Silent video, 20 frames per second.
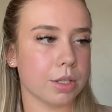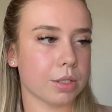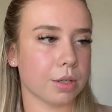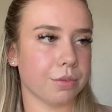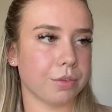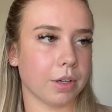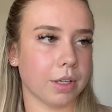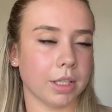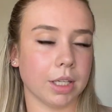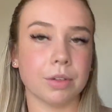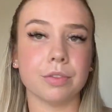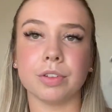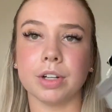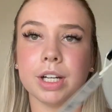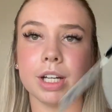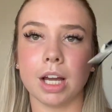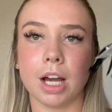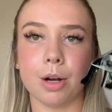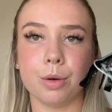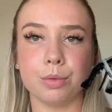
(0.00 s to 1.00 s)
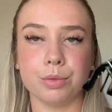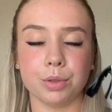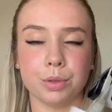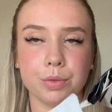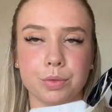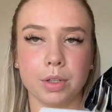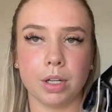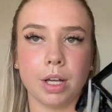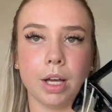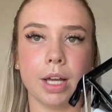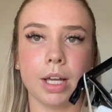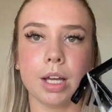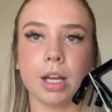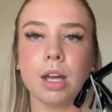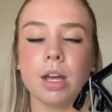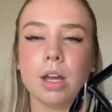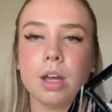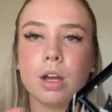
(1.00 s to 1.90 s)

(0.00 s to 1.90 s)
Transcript: So I find that really helpful for like